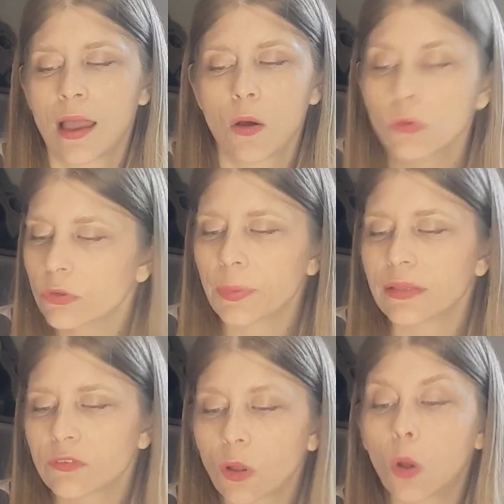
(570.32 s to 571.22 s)
All
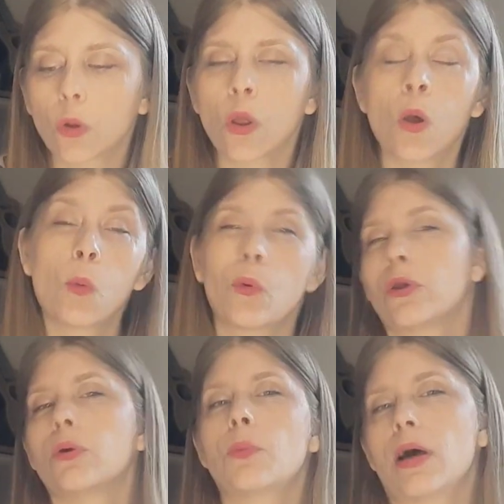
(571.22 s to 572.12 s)
depends on what
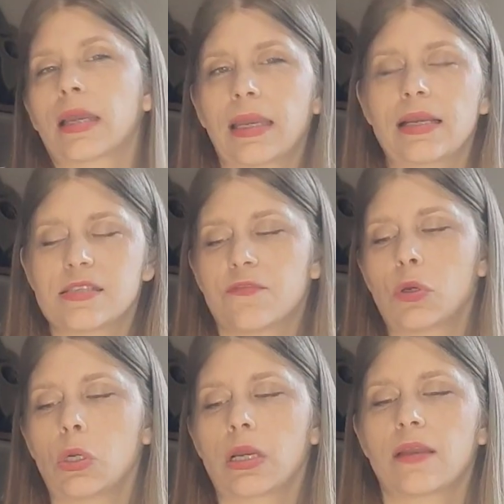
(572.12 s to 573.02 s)
your working is. If you're
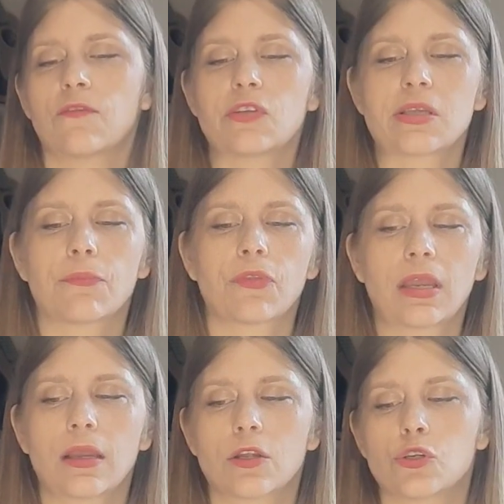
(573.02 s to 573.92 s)
looking for
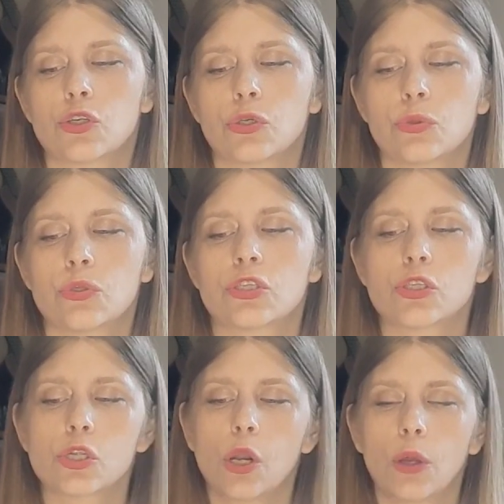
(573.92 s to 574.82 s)
something to
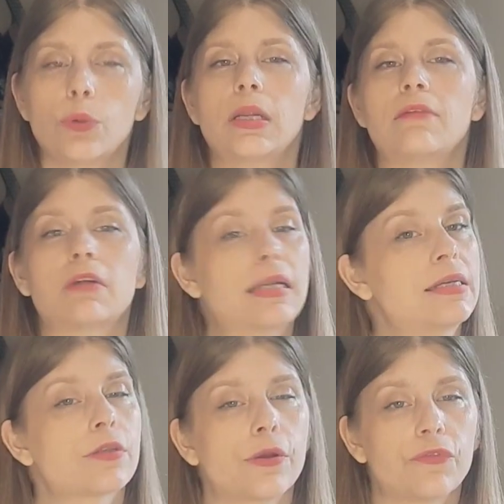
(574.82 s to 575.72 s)
slowly
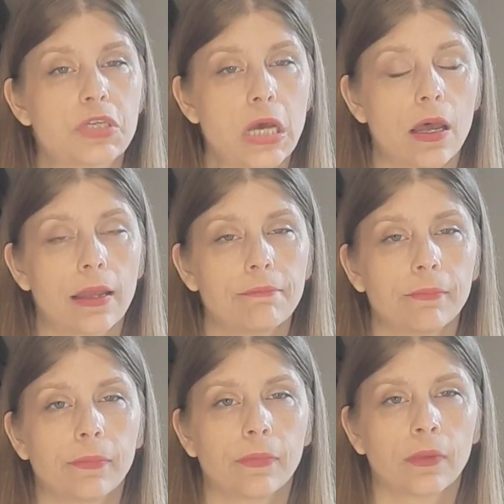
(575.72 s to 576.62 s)
release over time,
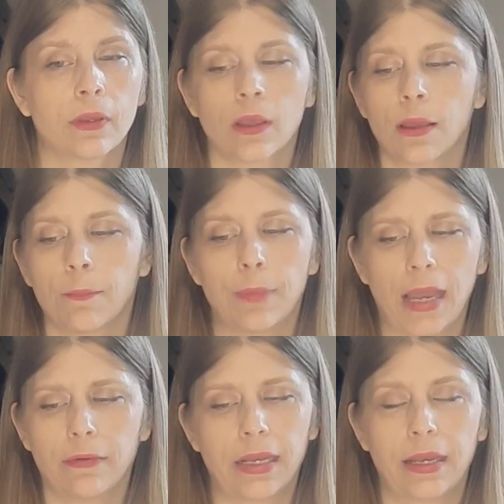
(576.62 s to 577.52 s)

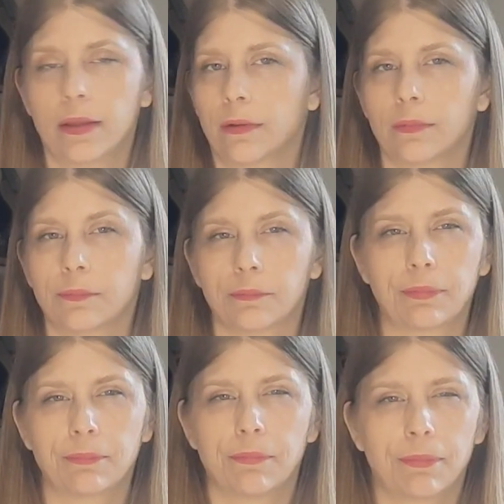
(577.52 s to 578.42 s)
bury it.
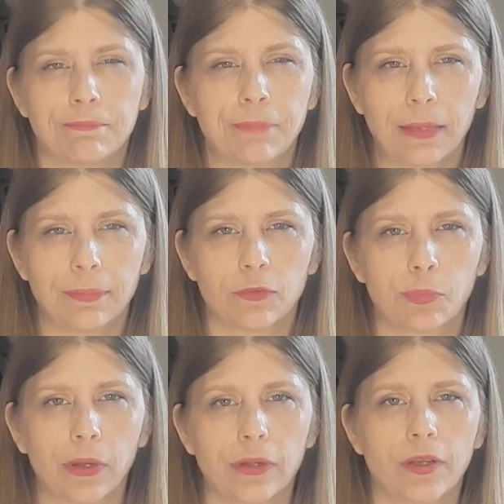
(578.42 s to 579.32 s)
Paper's
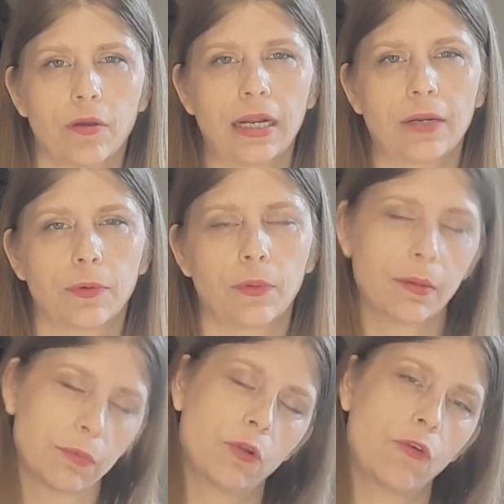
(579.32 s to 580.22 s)
biodegradable.
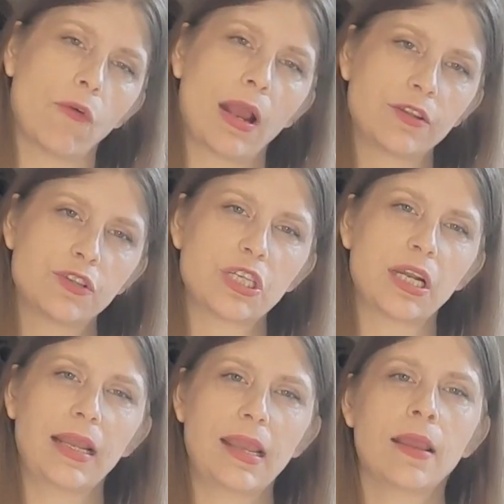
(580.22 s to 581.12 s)
It will
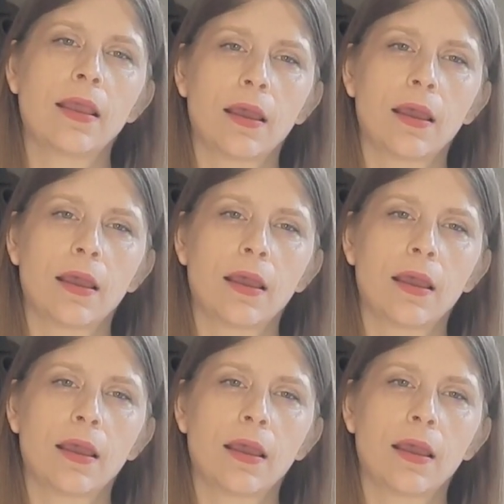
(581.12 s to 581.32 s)
gradually